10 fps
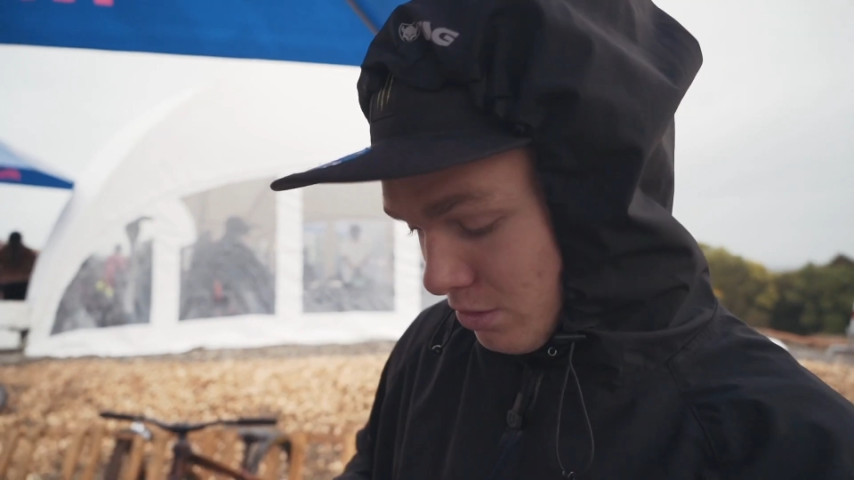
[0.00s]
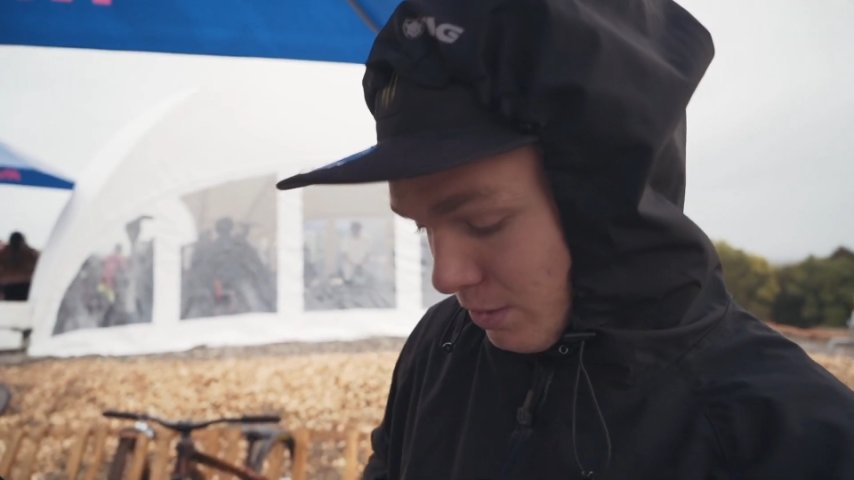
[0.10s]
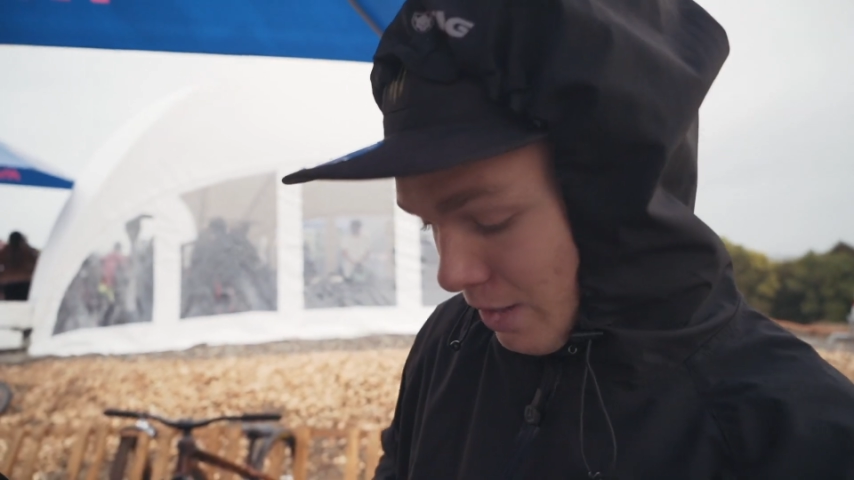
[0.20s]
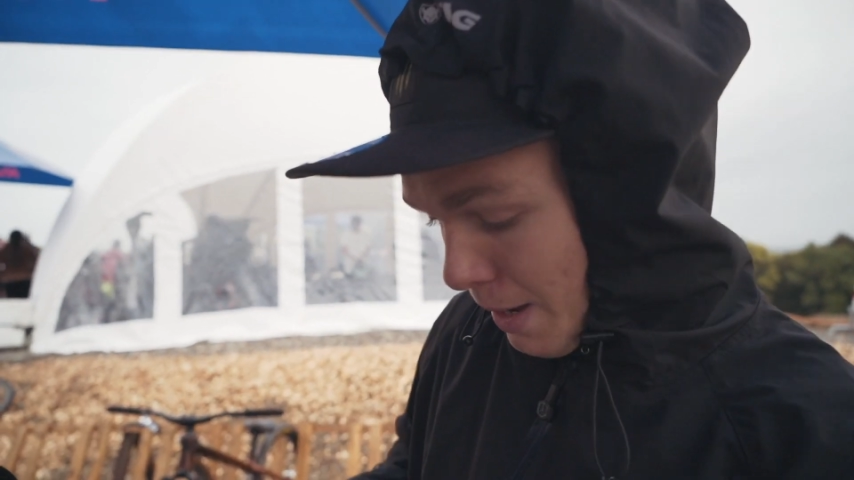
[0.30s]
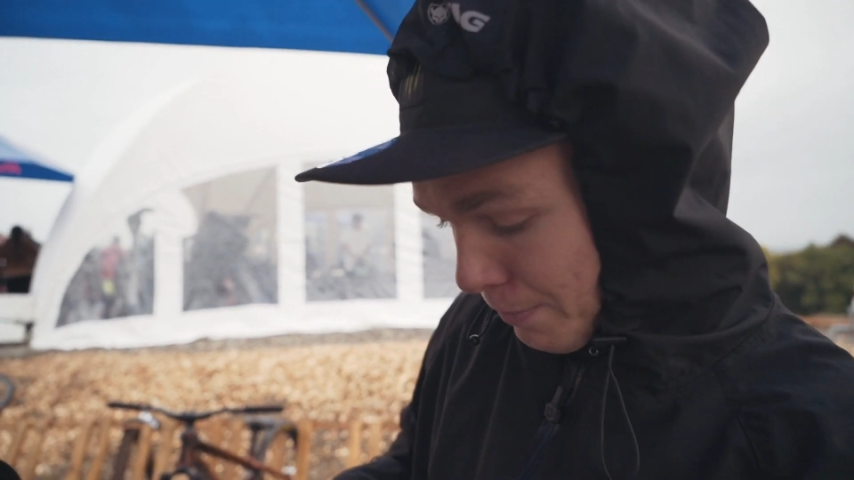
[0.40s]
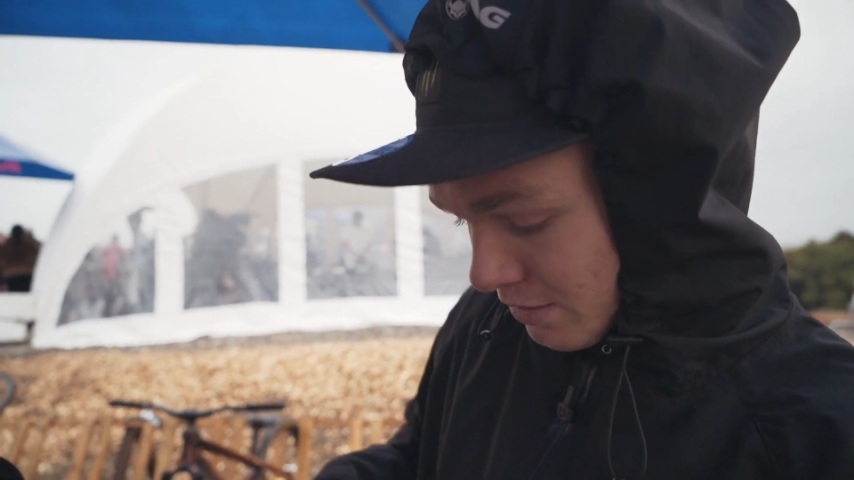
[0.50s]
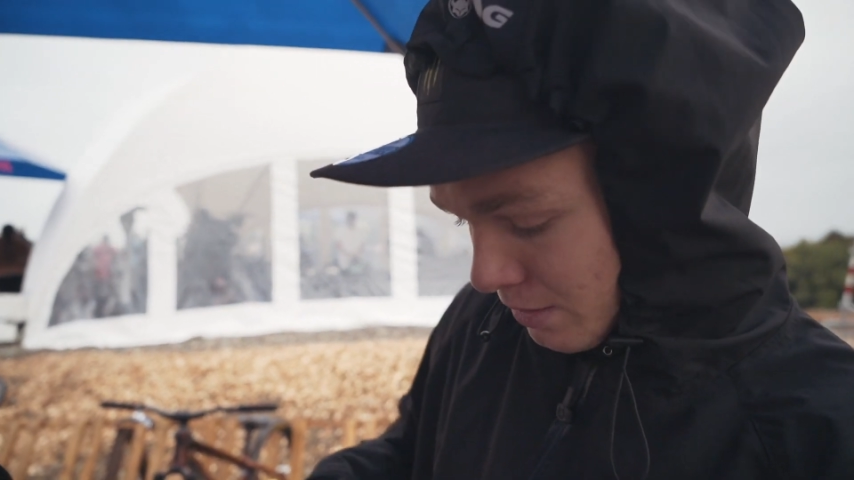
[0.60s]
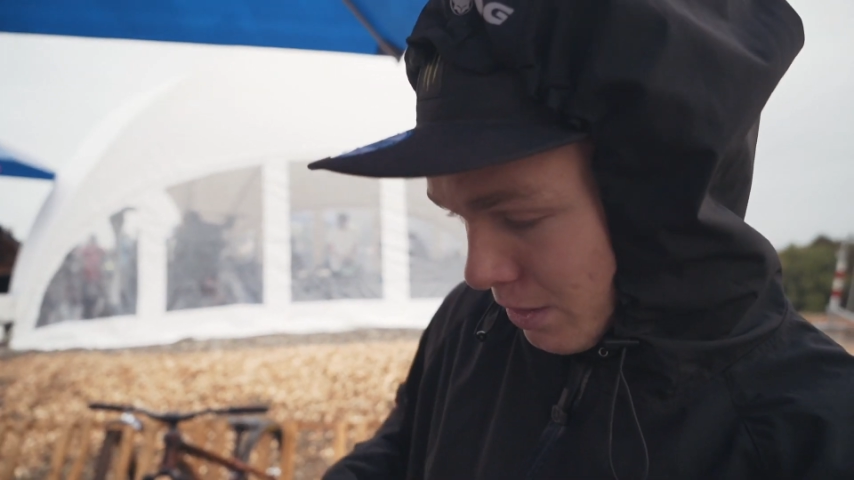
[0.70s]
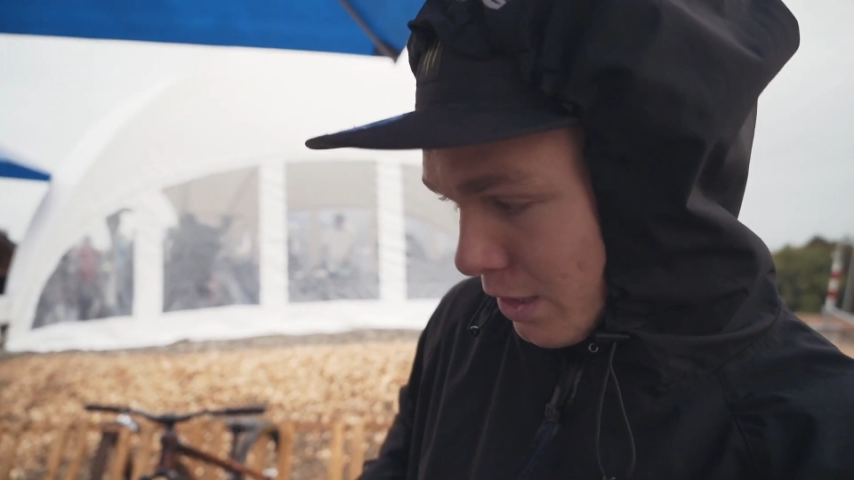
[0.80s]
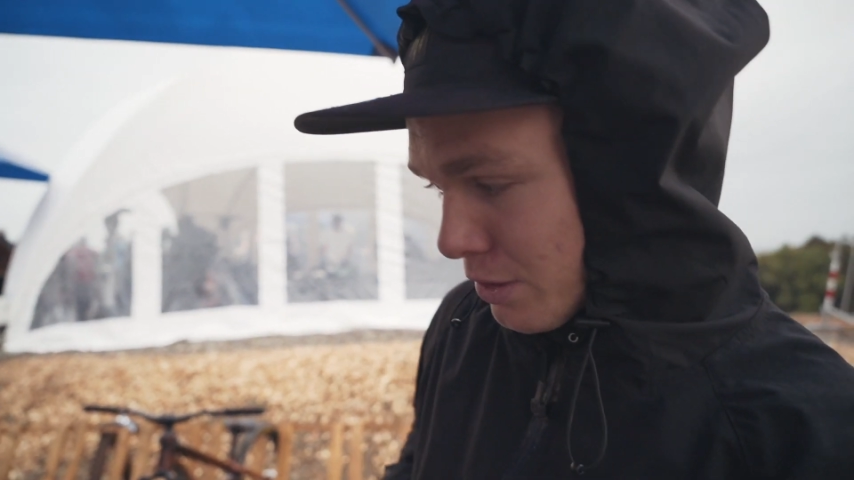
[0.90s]
we'll see what happens
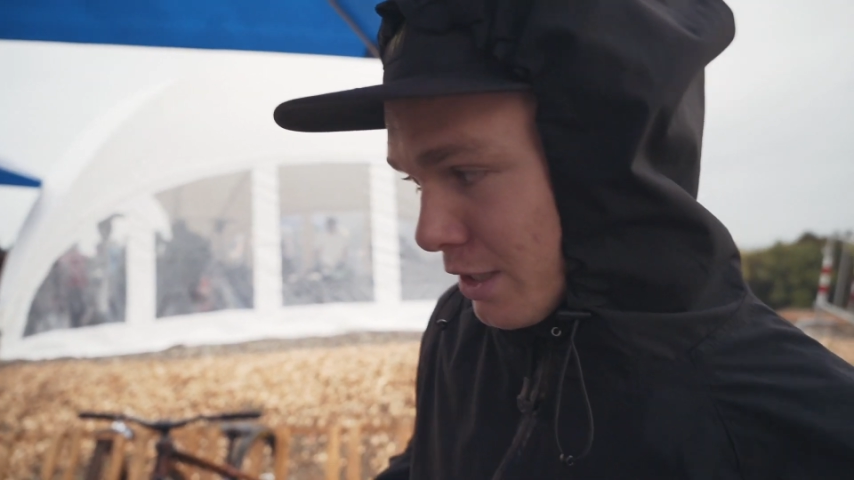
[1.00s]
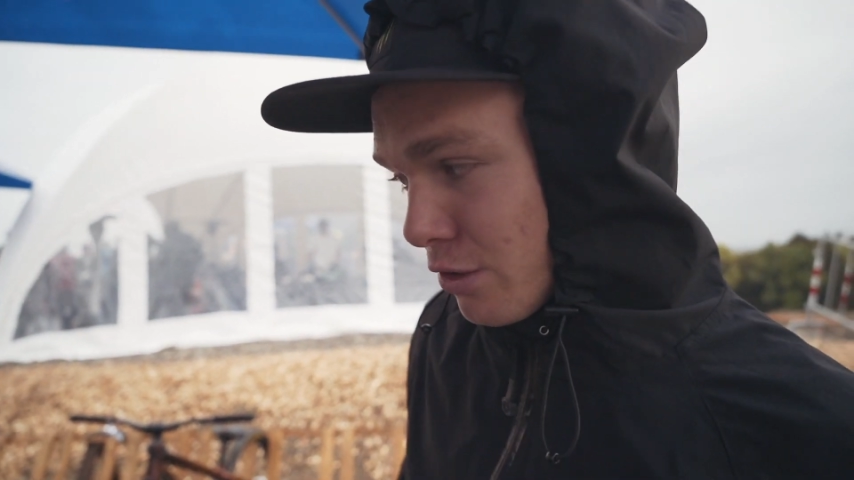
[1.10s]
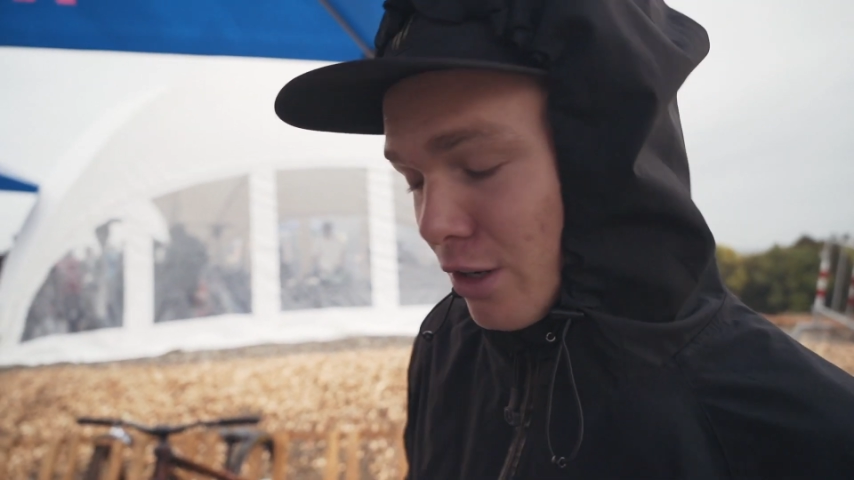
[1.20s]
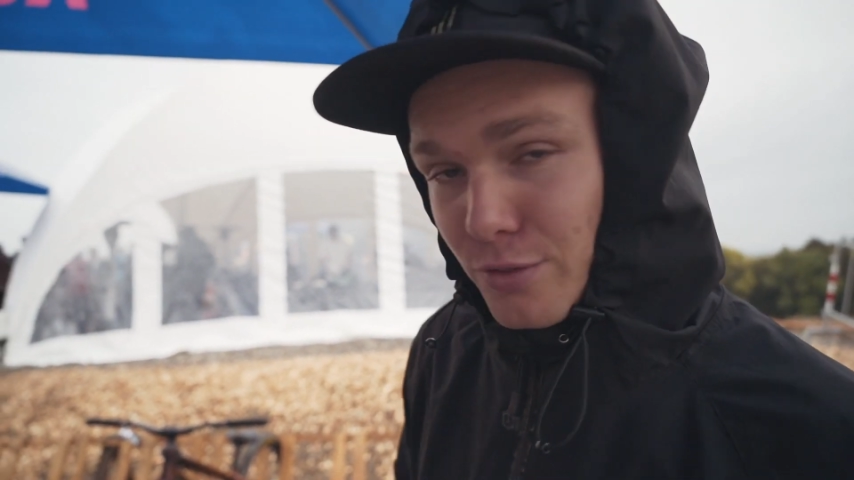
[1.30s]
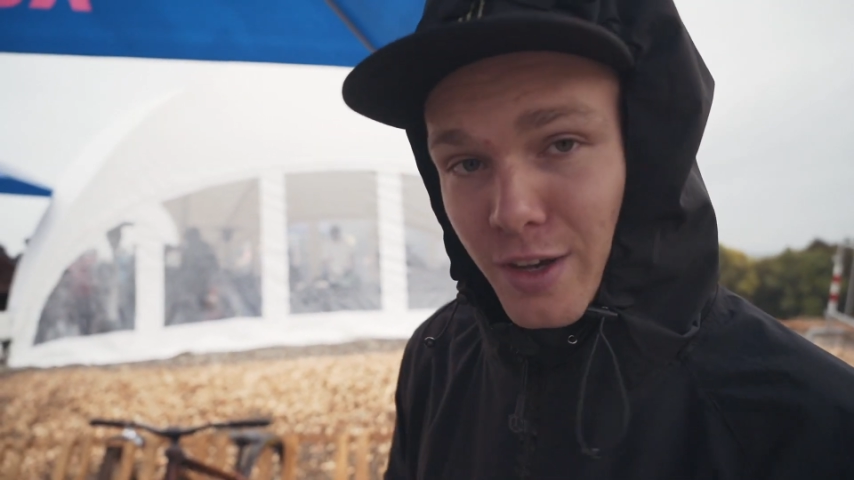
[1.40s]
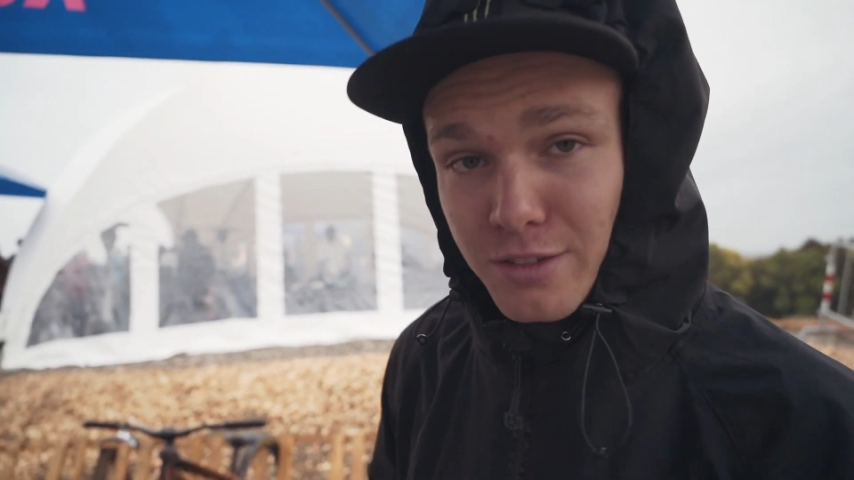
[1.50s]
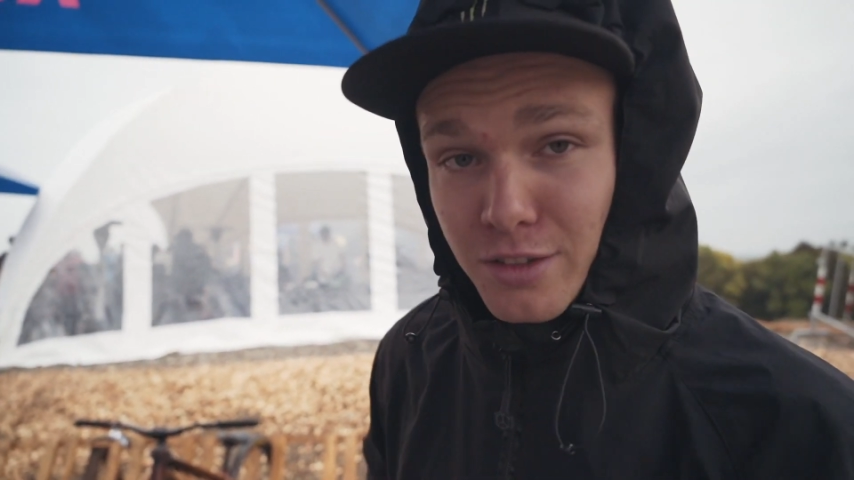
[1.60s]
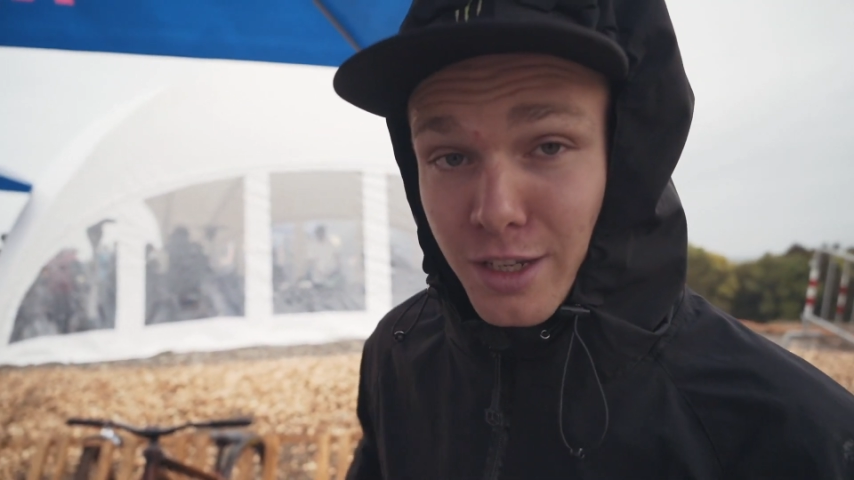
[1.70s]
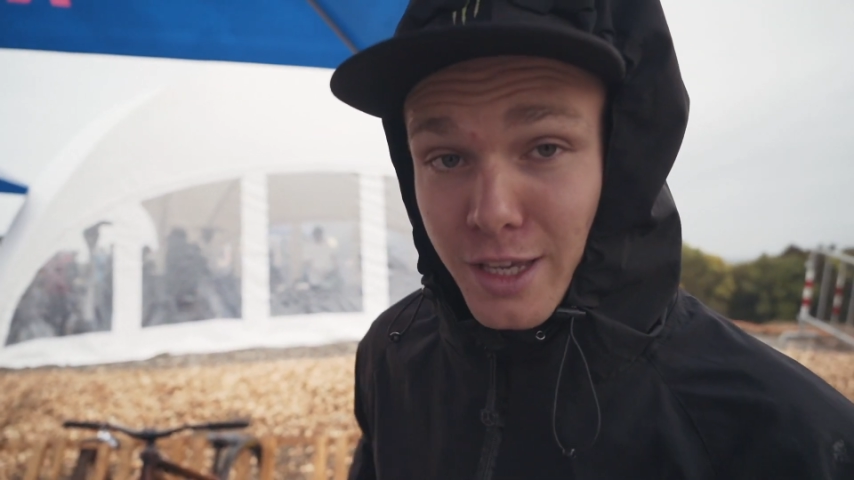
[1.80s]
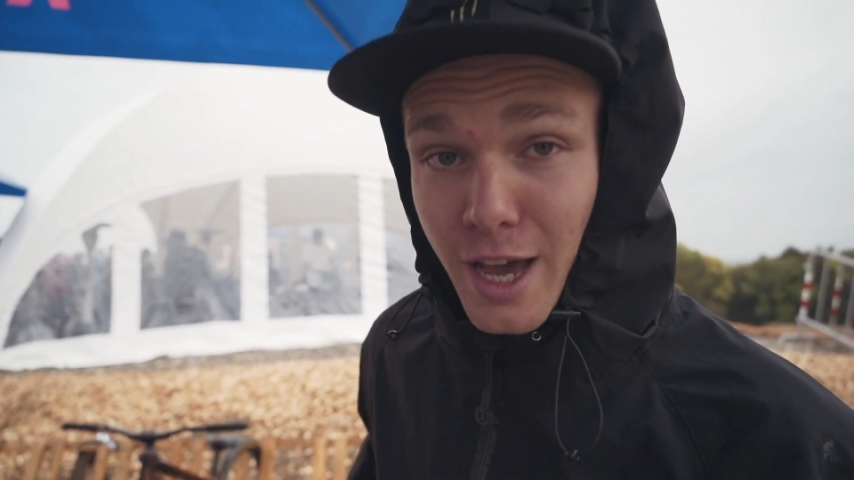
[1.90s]
I'm gonna try to go as fast
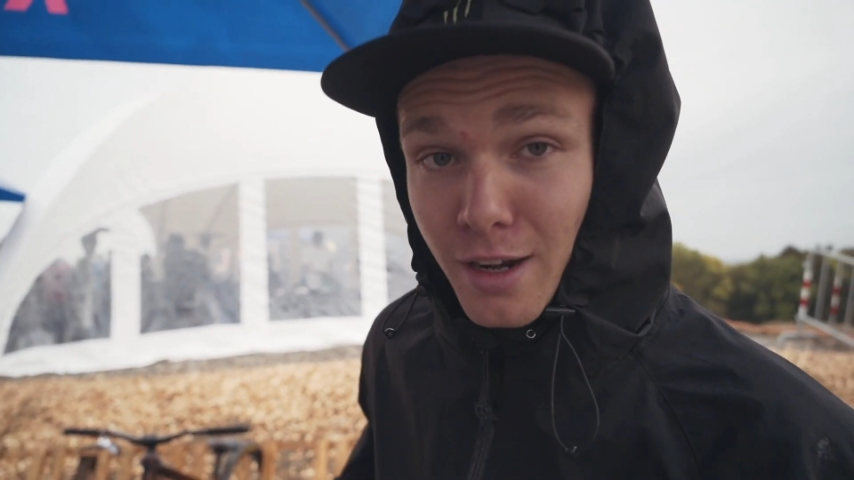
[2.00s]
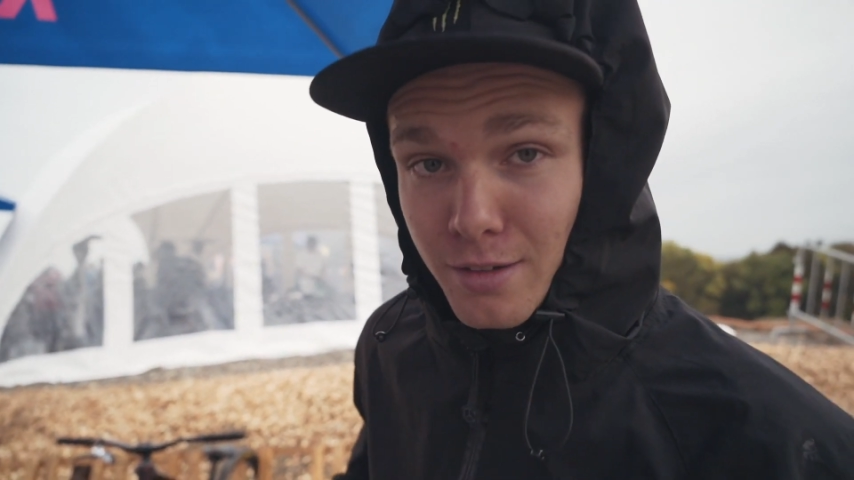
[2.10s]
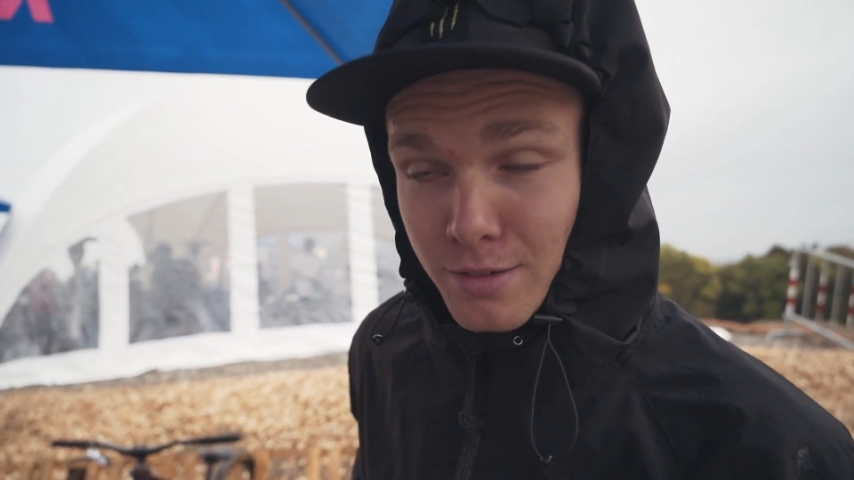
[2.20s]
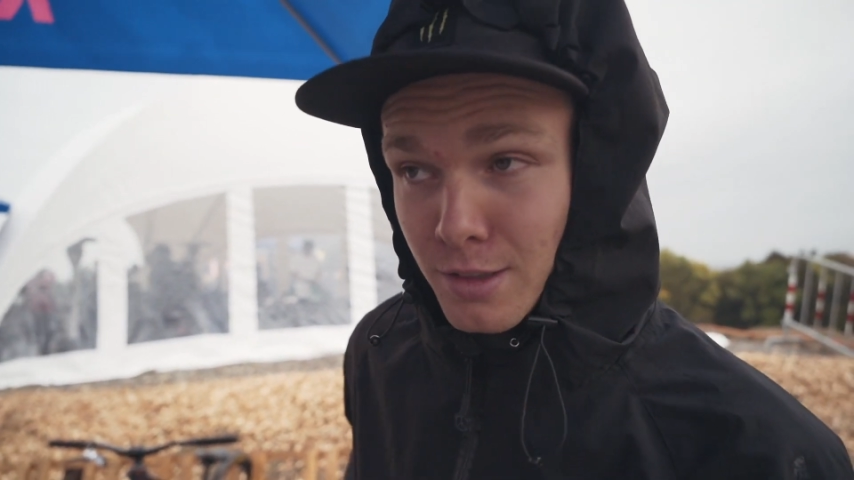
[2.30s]
as I can